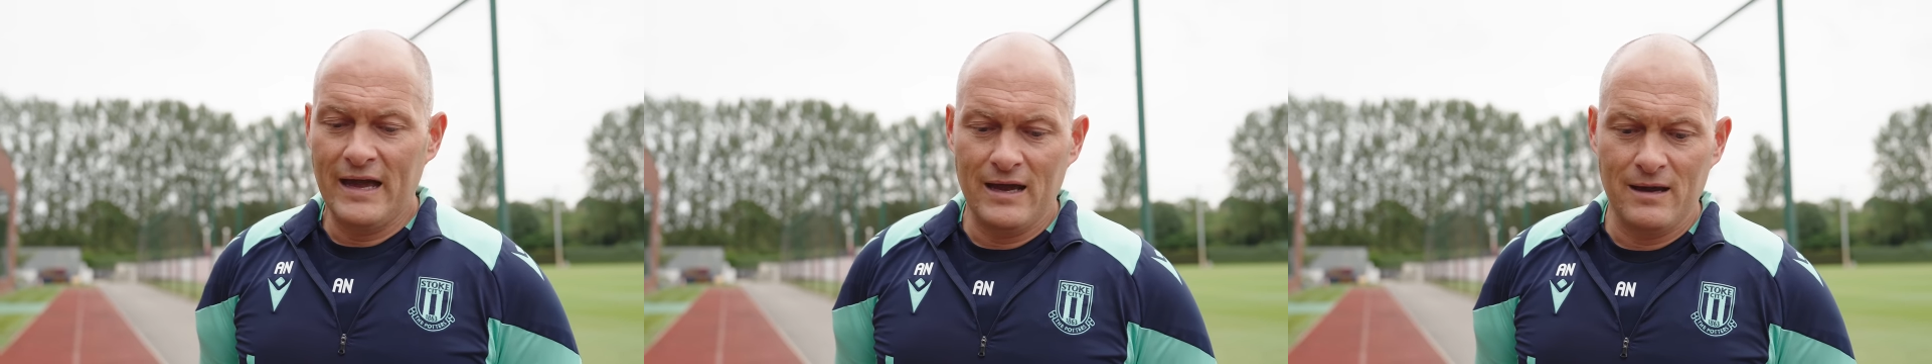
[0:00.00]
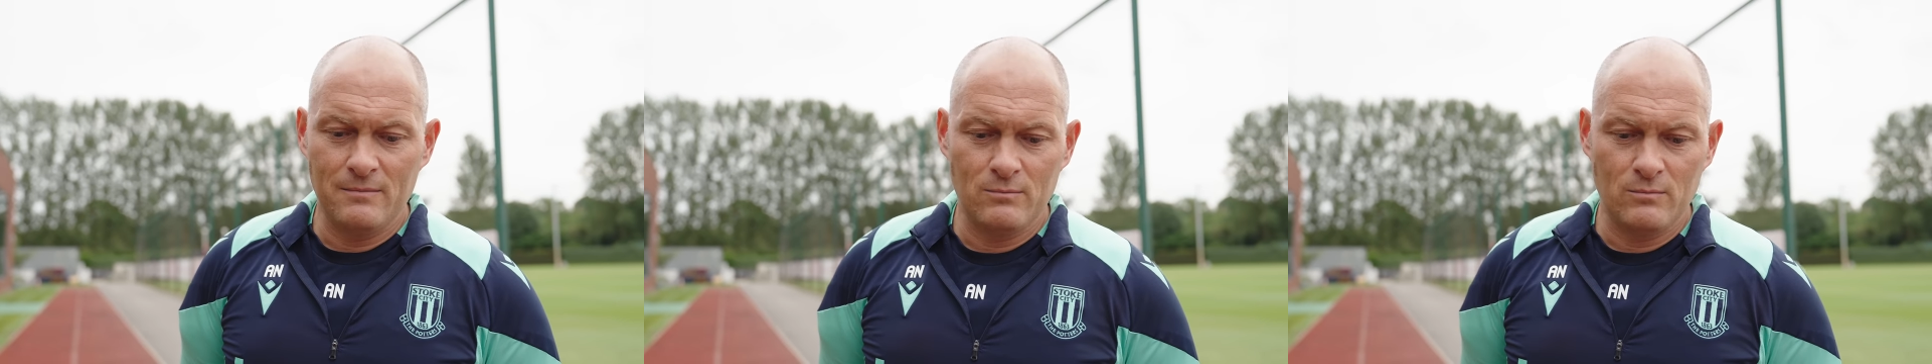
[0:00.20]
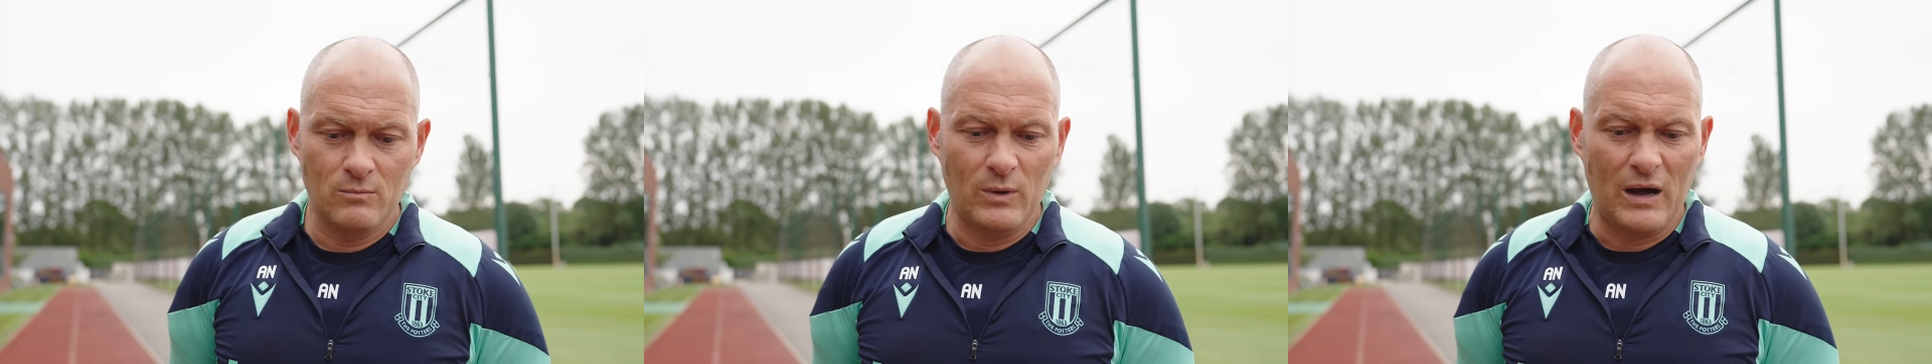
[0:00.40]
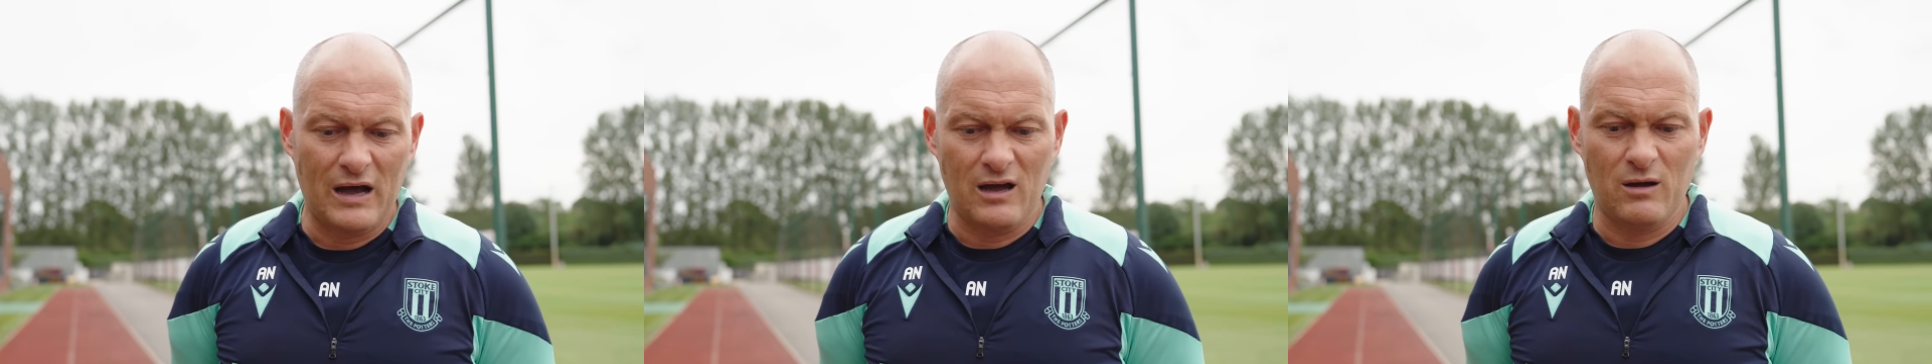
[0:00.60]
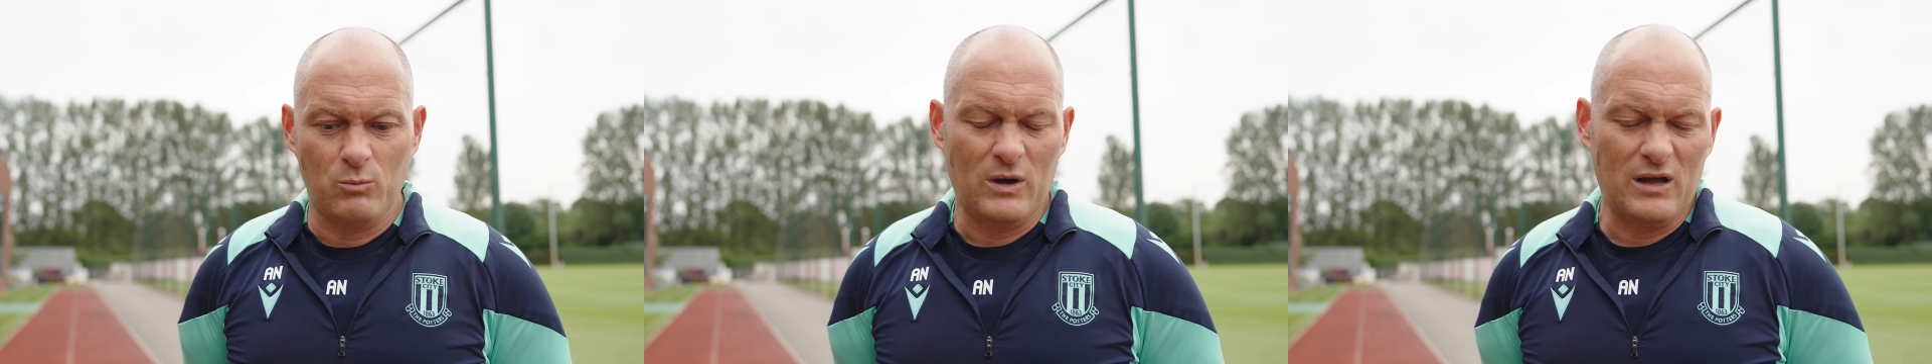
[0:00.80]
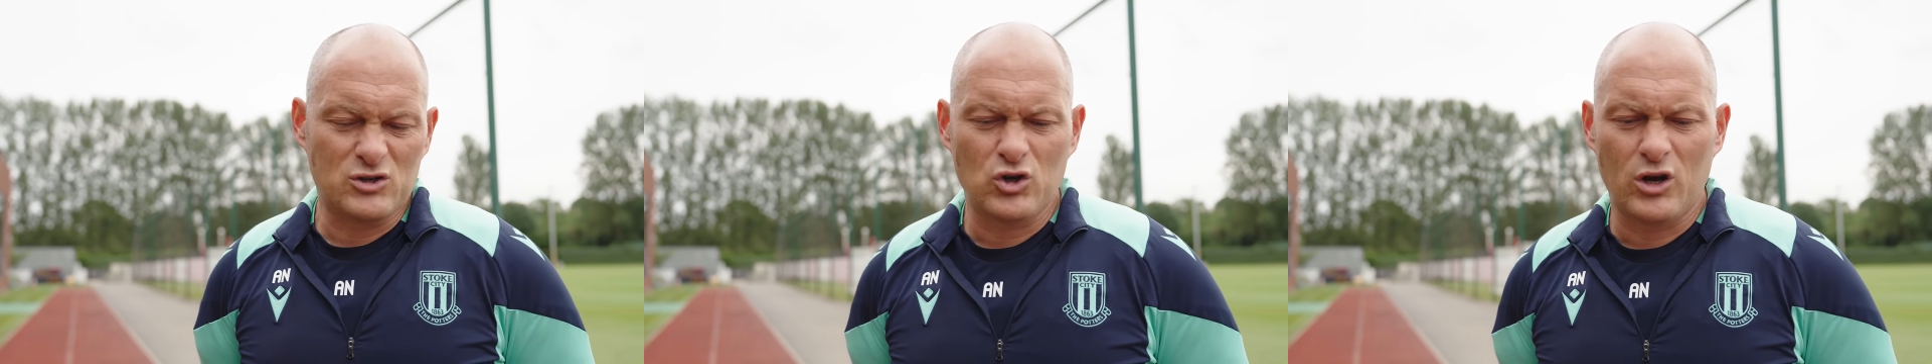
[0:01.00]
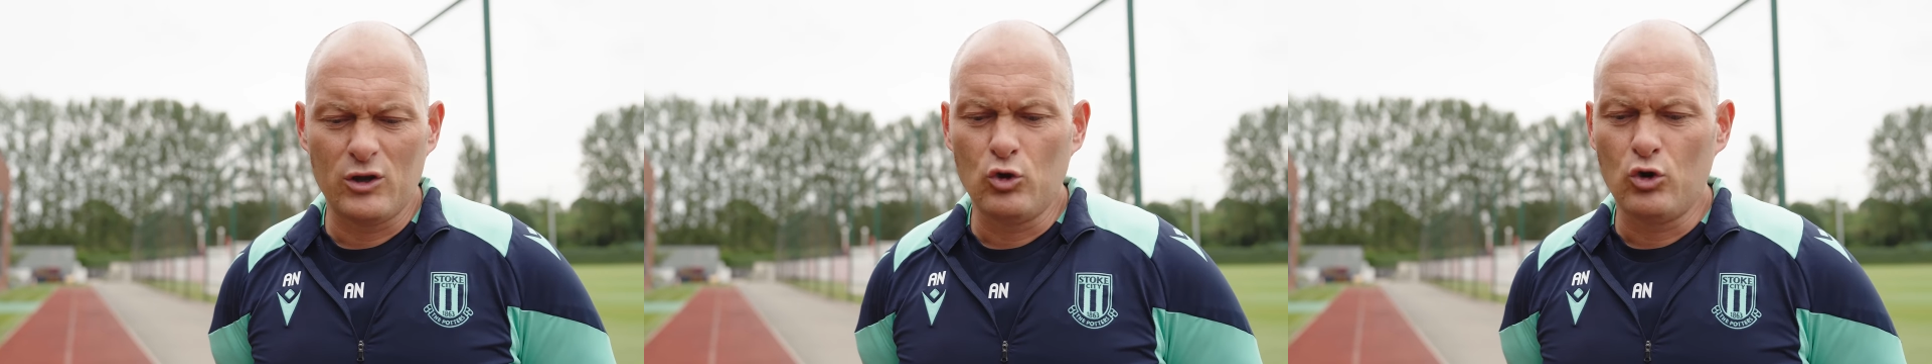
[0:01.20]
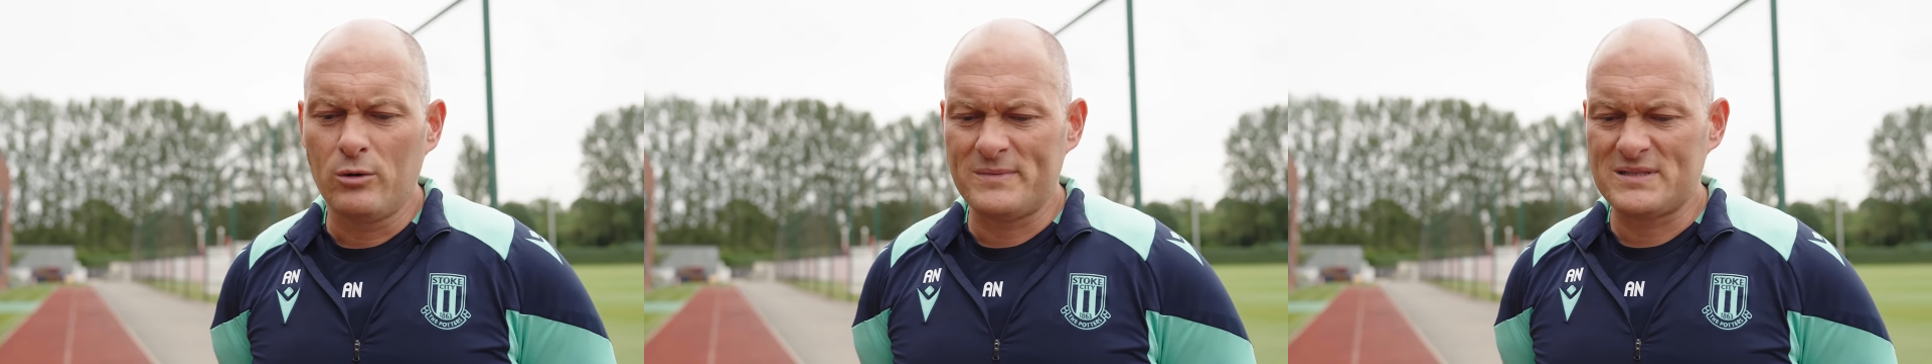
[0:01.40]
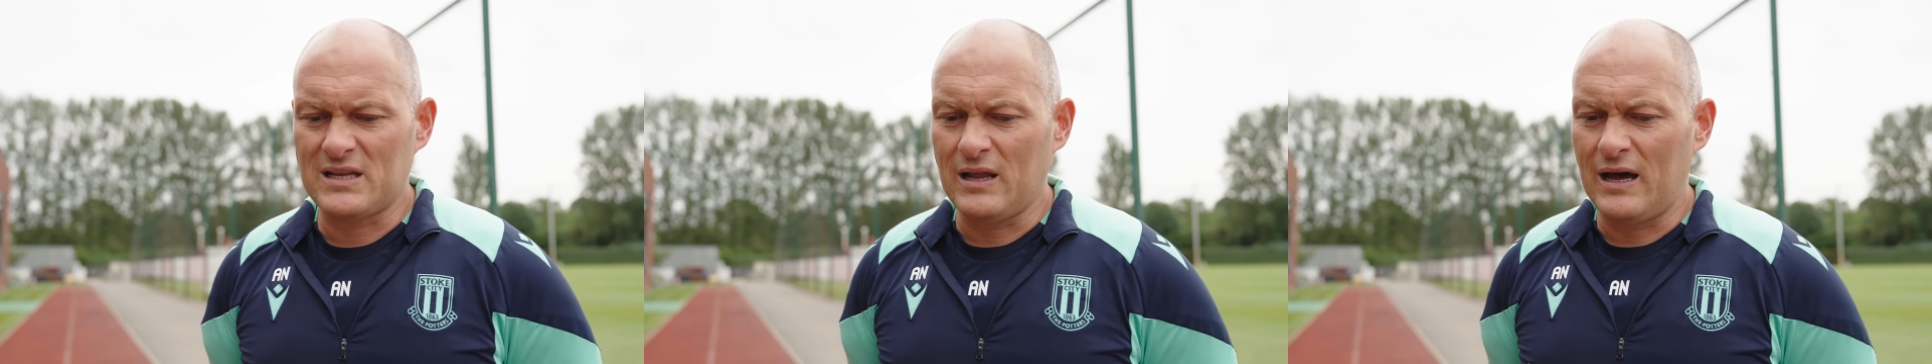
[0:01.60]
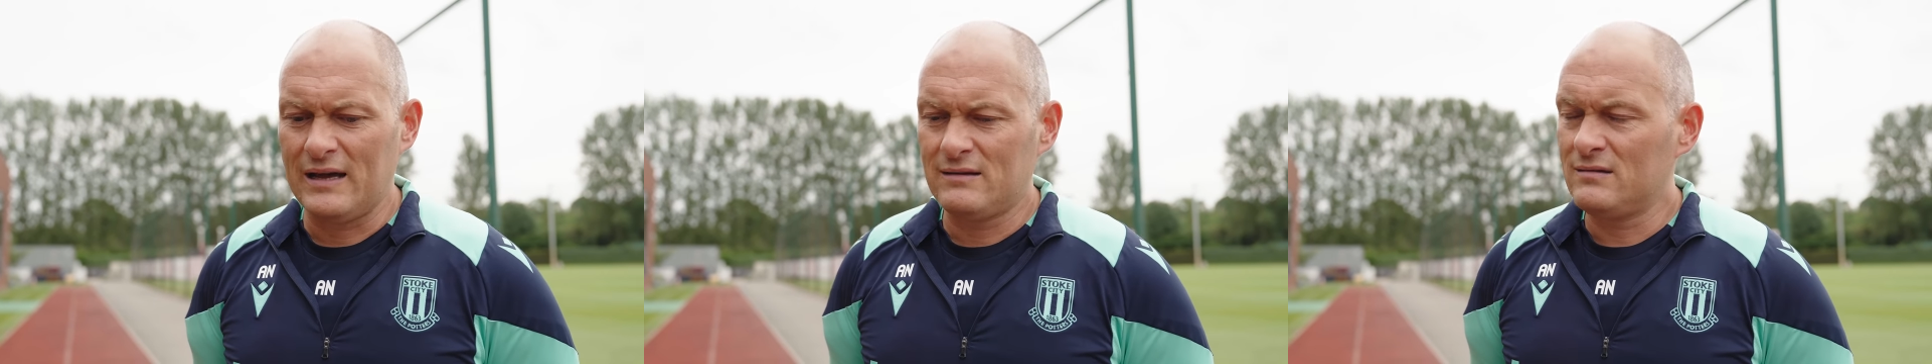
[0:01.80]
Um, uh, well, I sort of know him as a
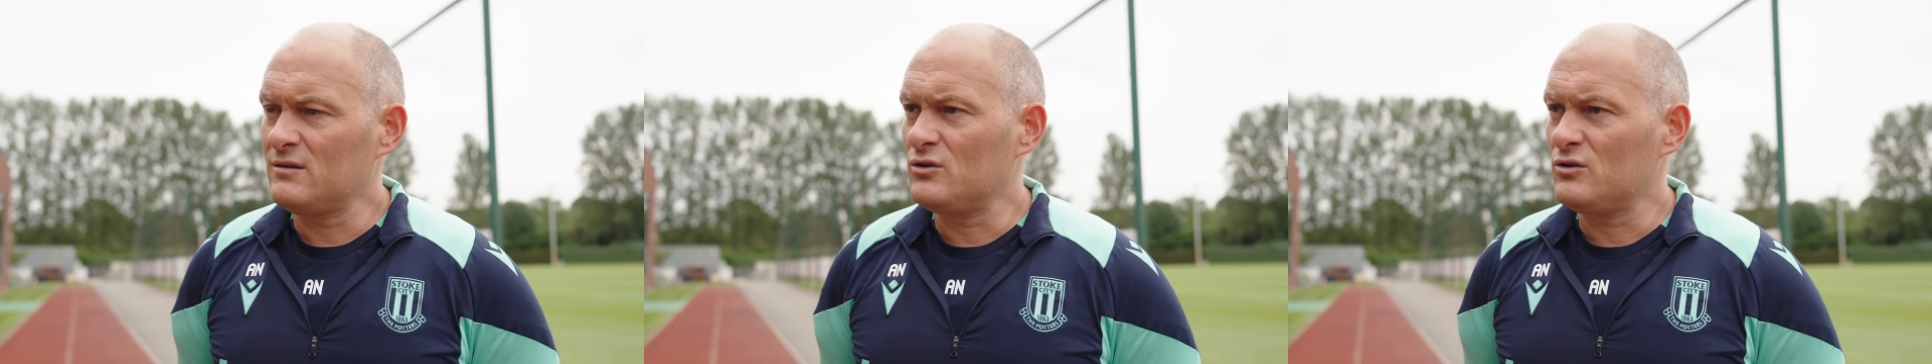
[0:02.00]
lad.